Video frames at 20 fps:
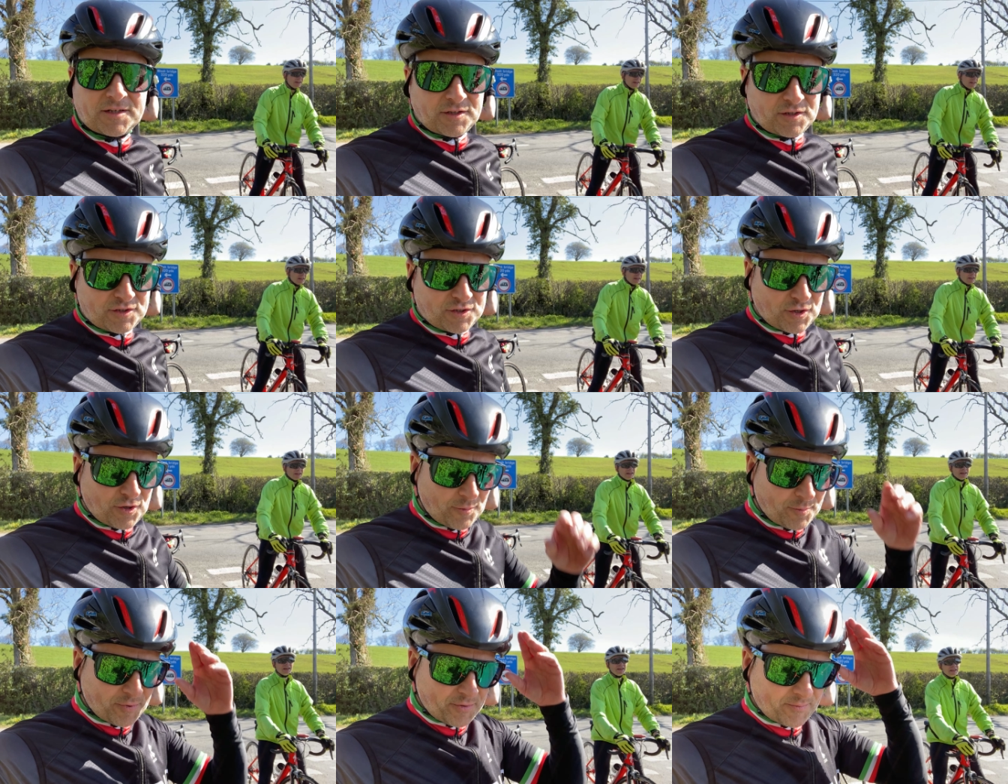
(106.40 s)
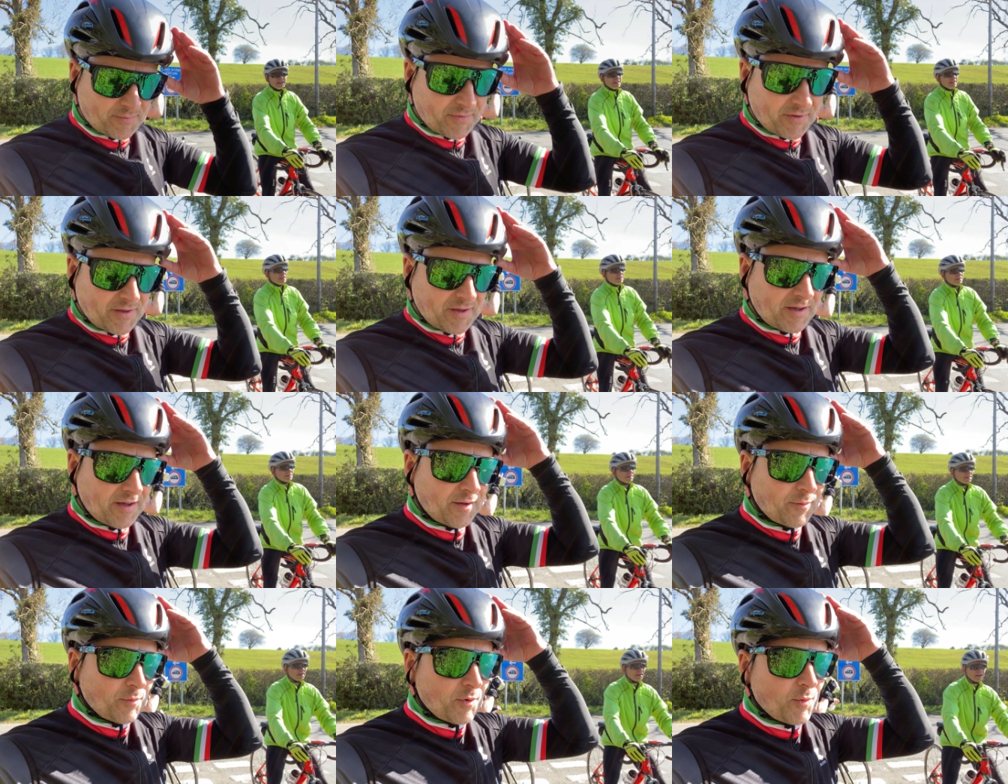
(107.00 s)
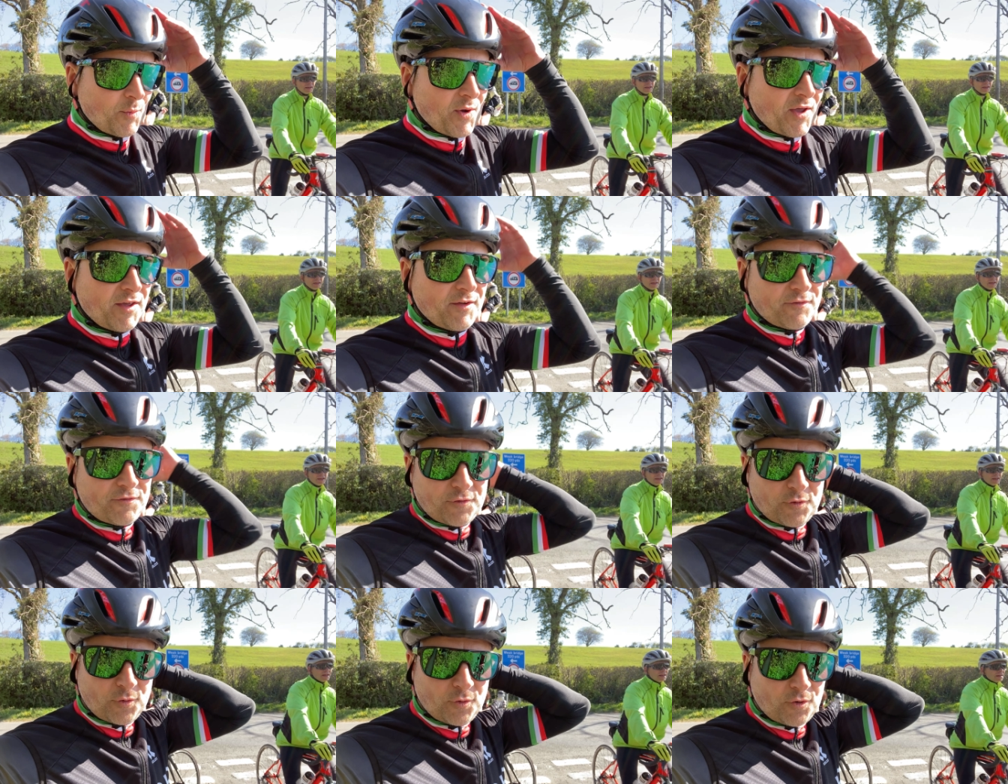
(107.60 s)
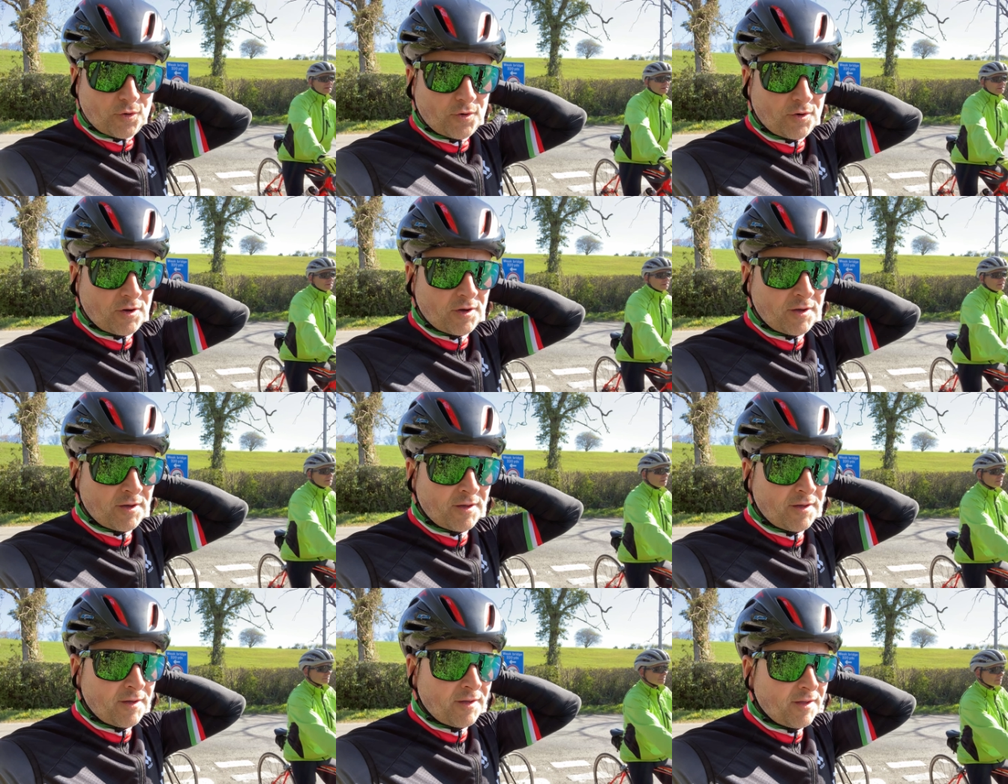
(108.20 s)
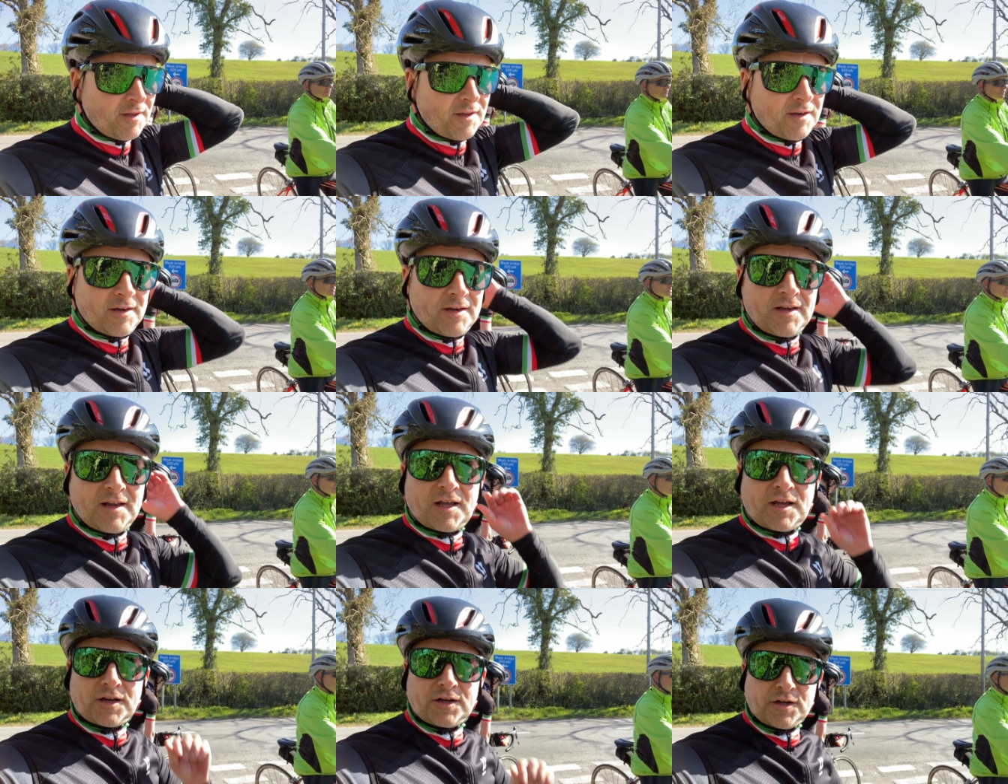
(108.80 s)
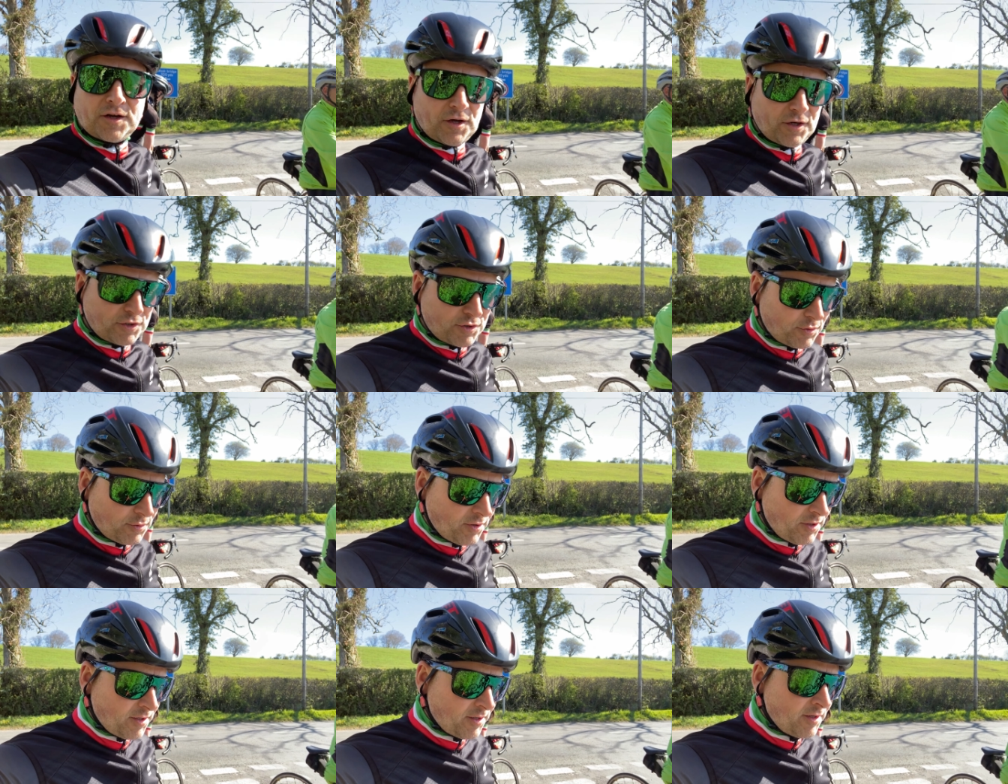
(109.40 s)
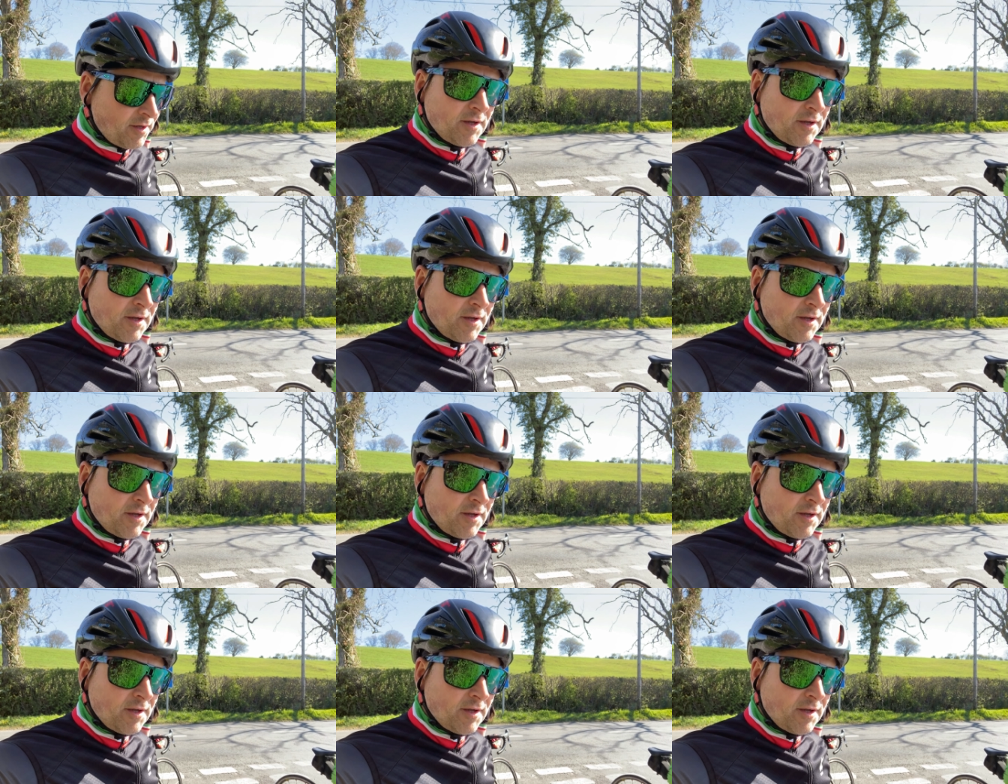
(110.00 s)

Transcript: to the top and we're waiting for Nick and Nigel.